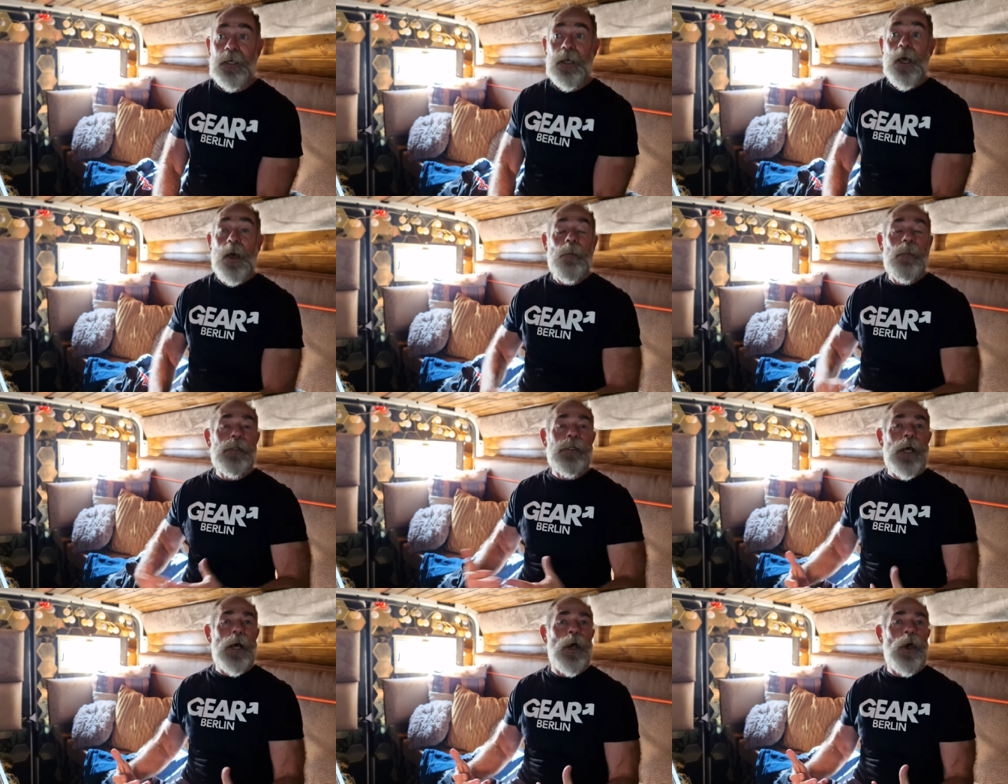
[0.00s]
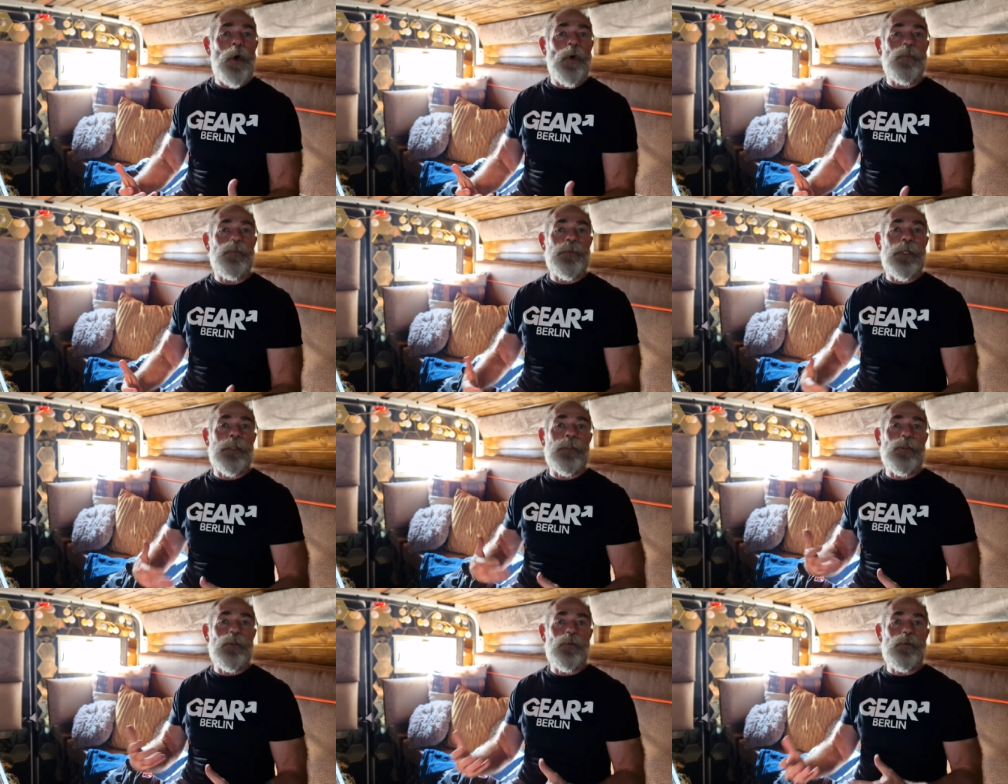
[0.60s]
But I hope that
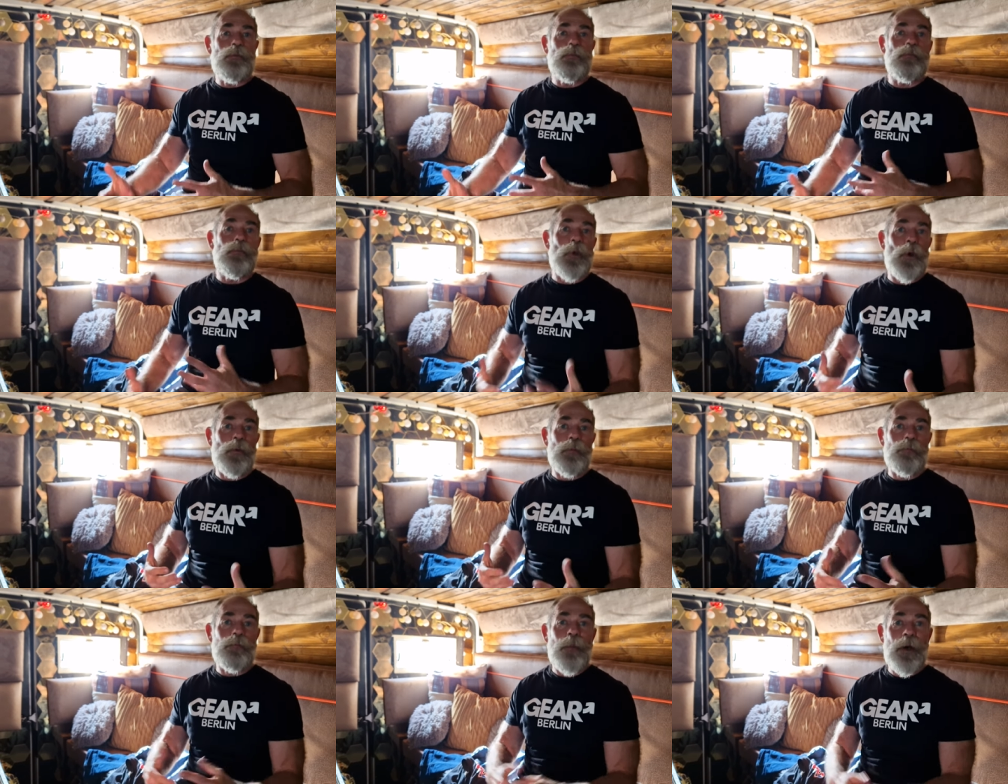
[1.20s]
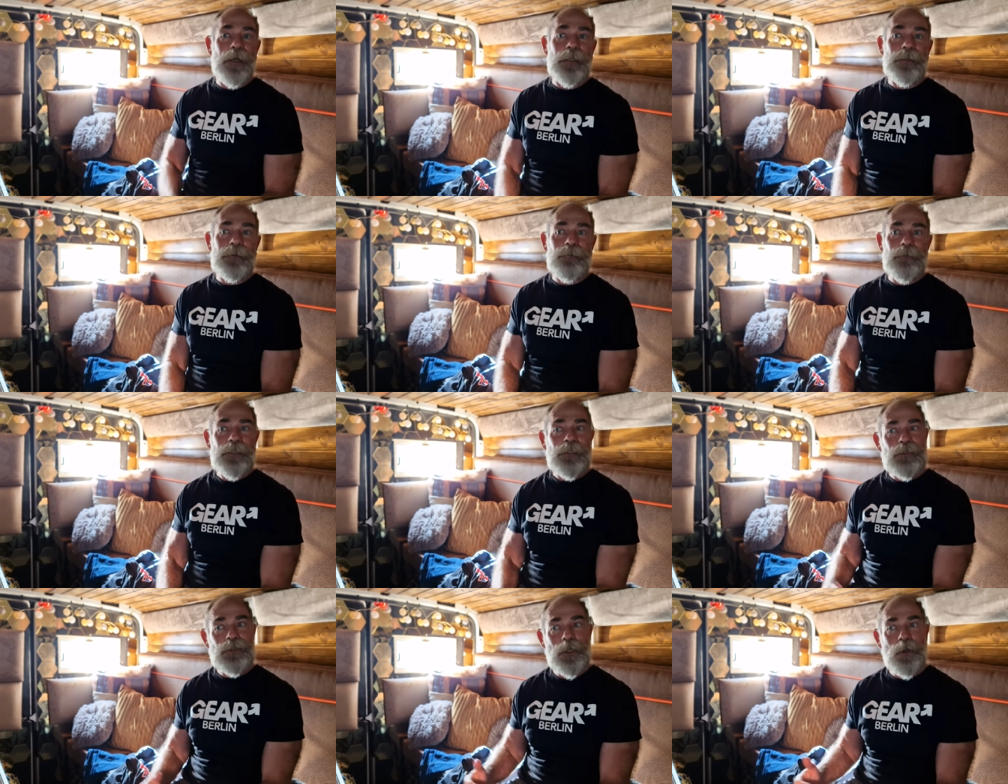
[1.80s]
you don't mind me
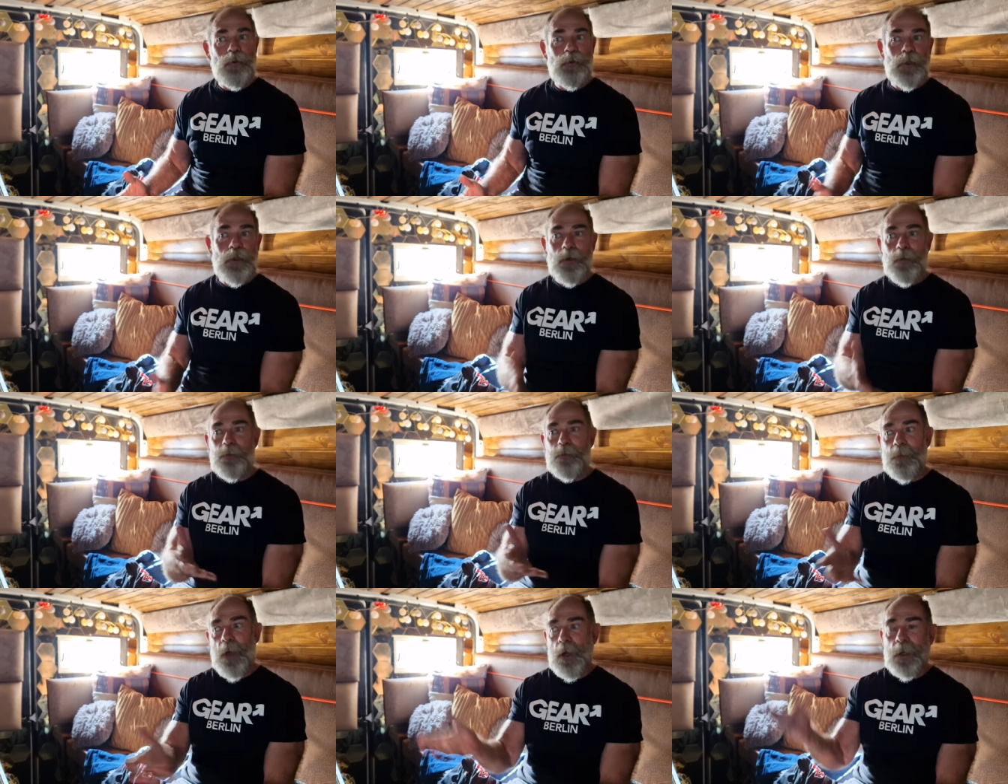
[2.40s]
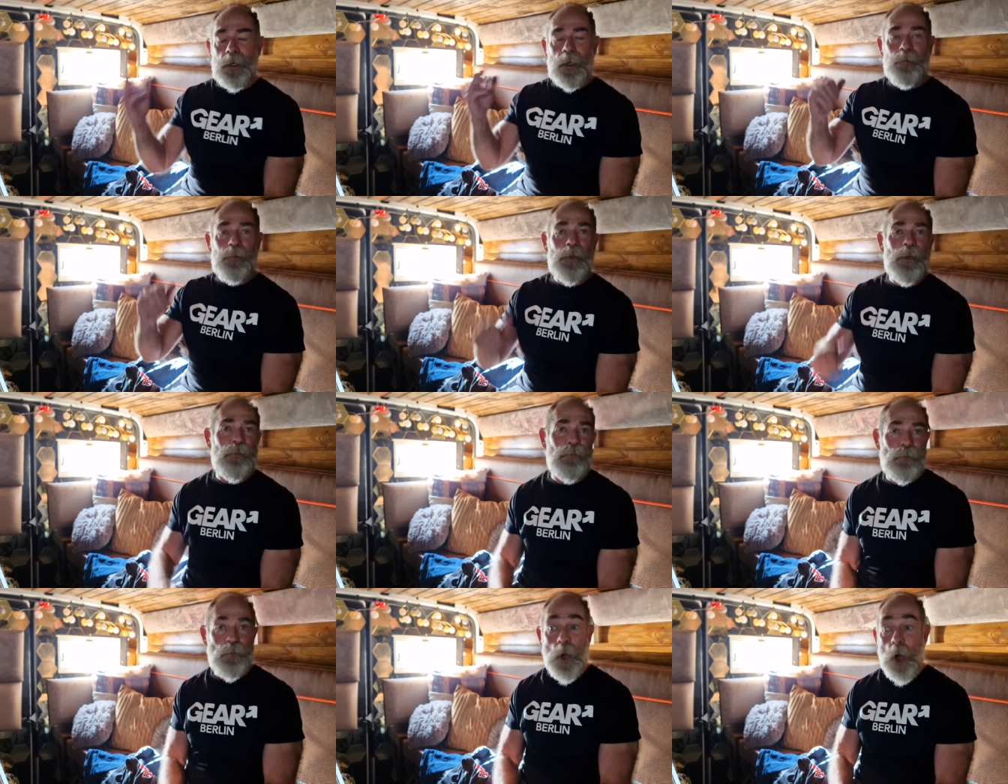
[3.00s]
showing you a couple
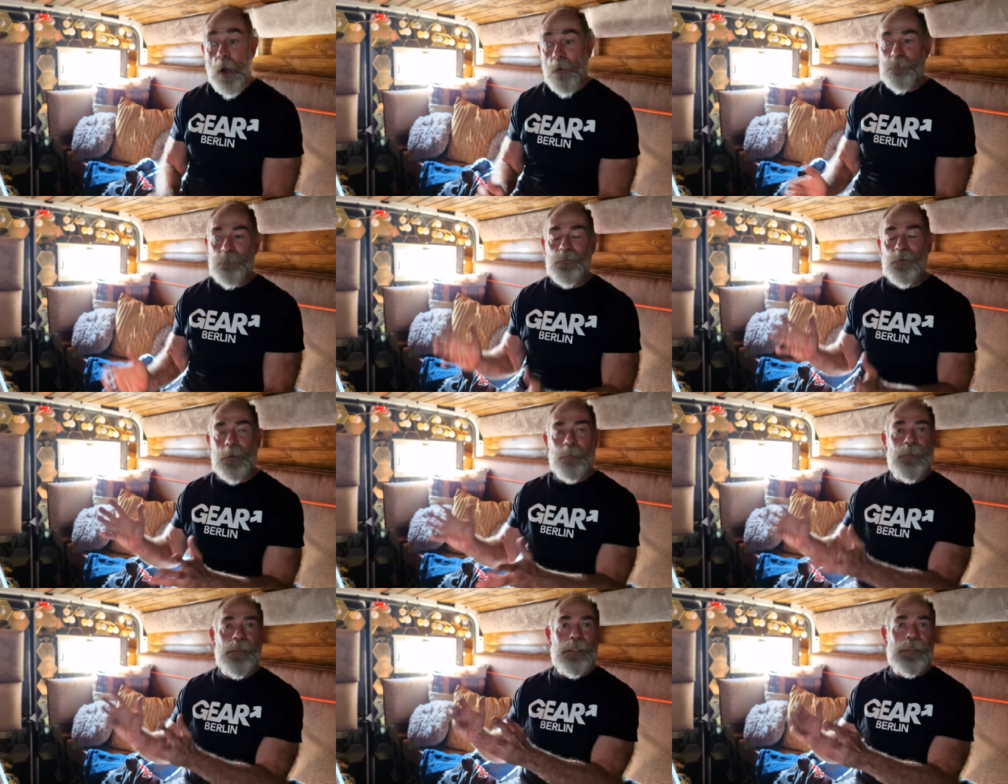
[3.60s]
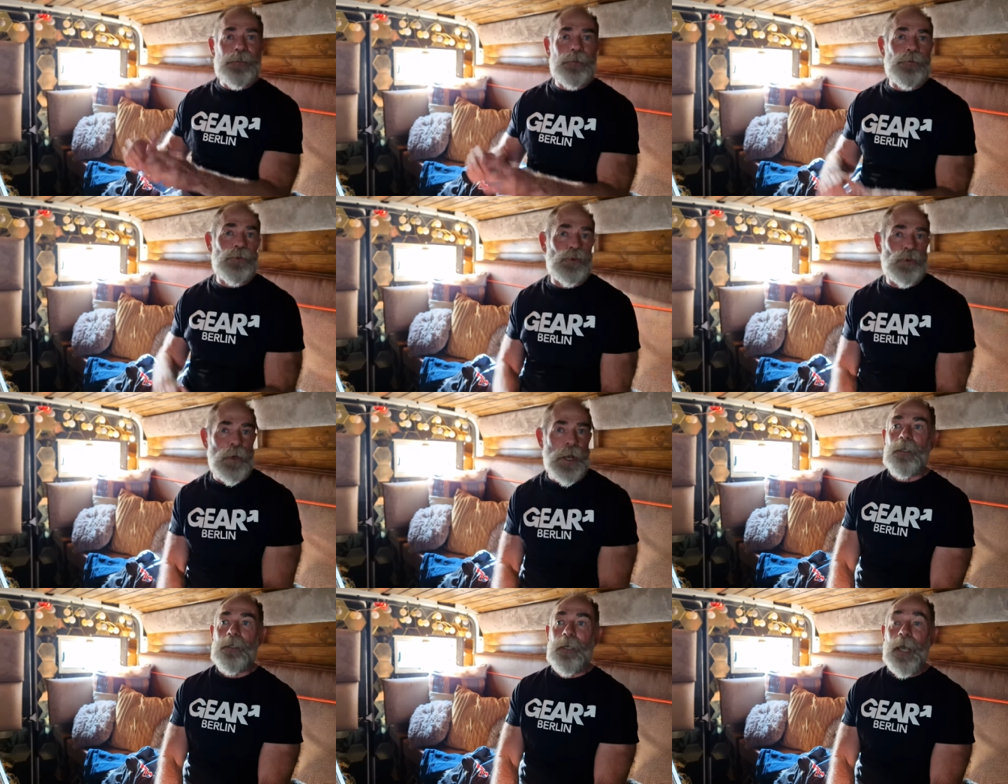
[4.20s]
of
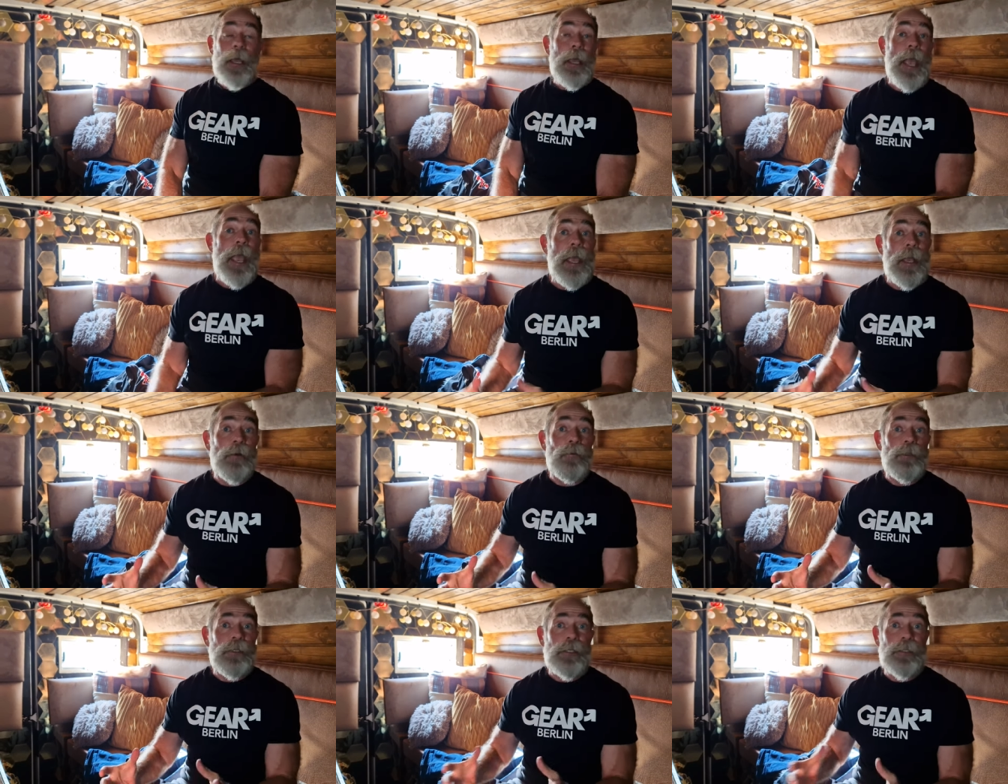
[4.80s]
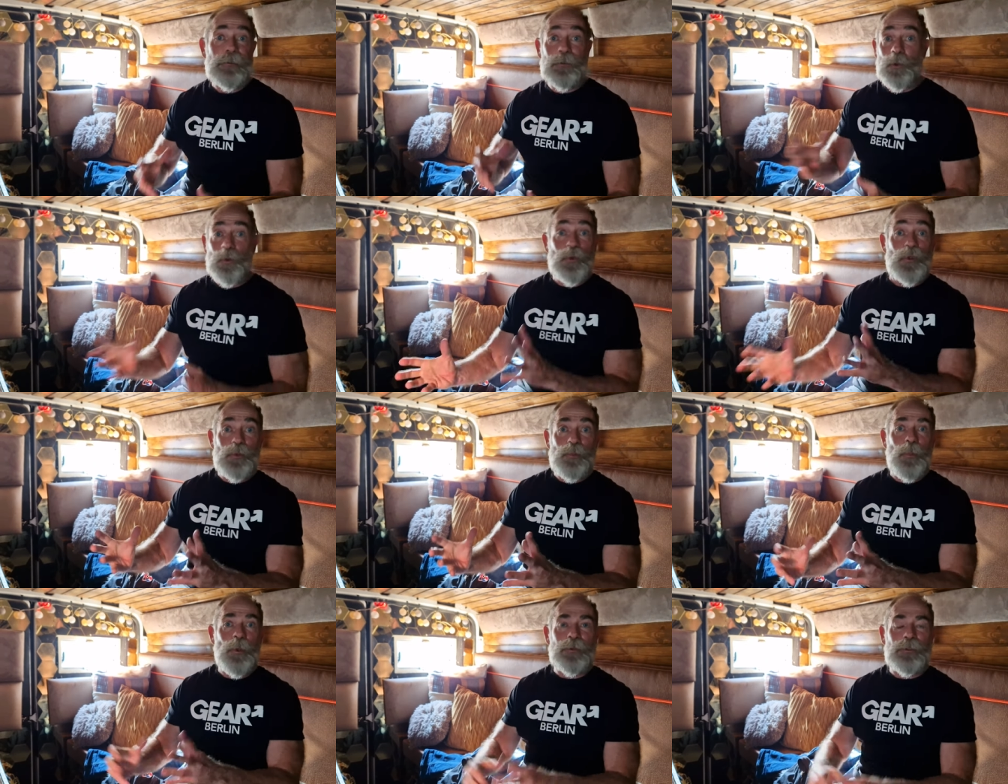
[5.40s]
off-the-beaten-track areas or
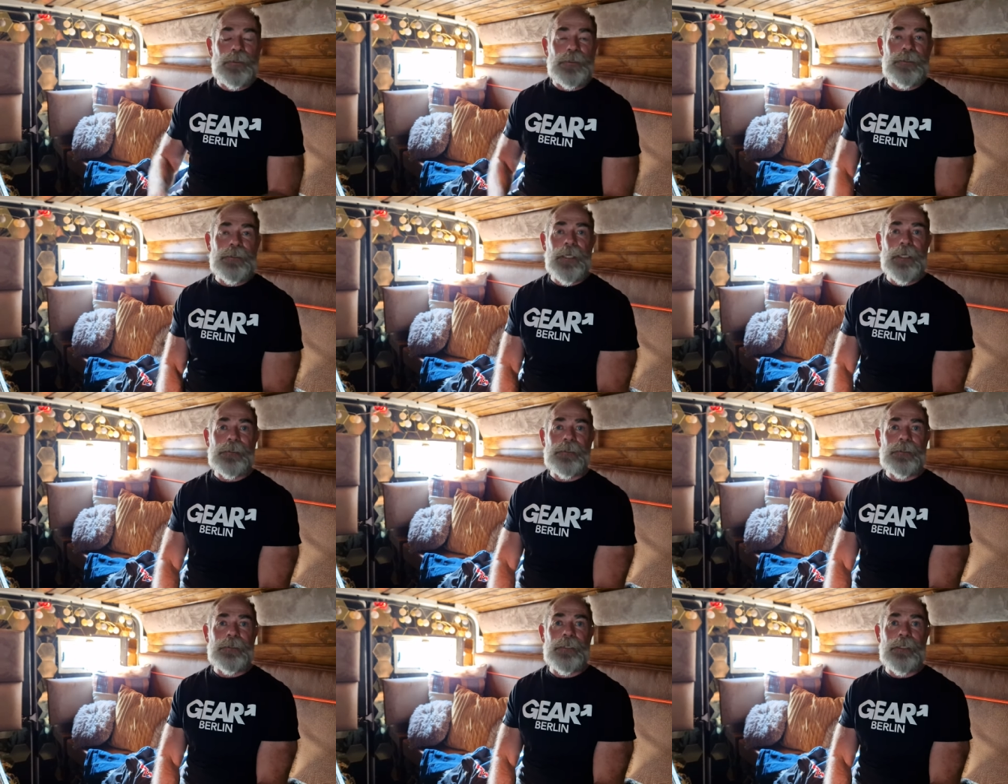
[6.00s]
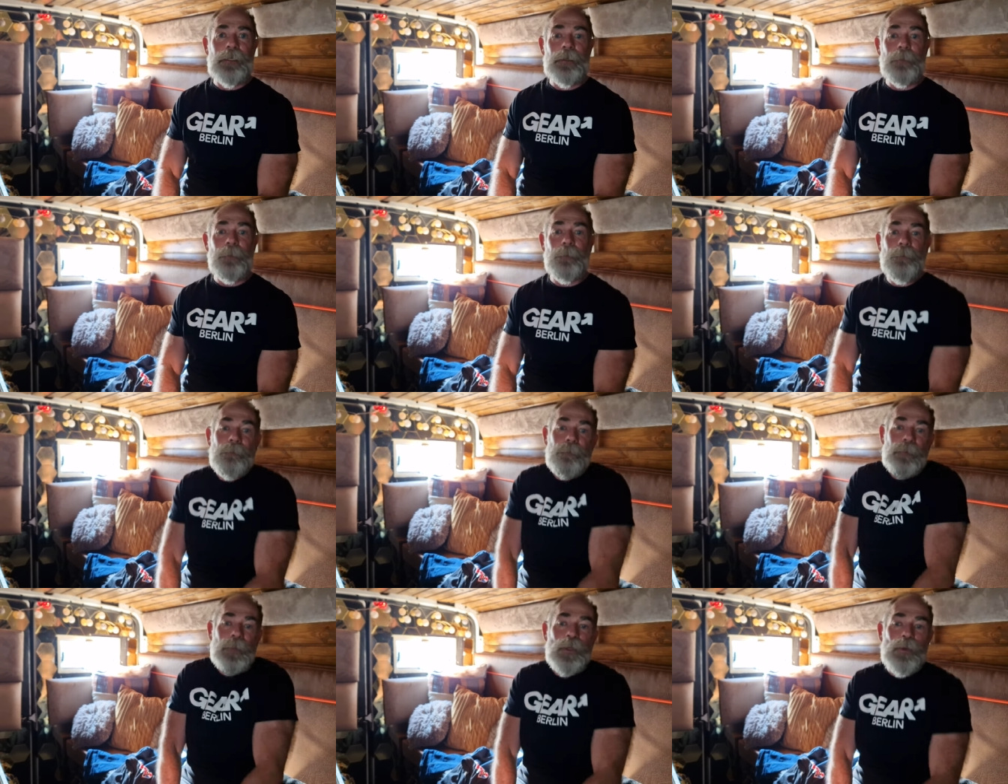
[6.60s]
spots that, um,
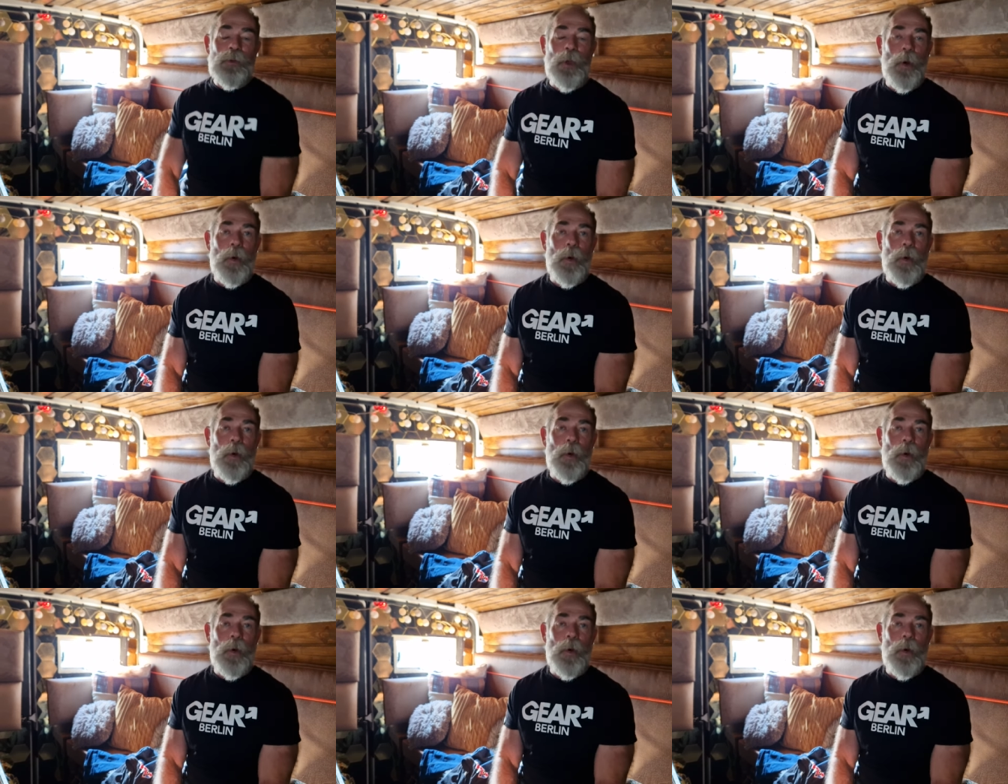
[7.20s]
you know,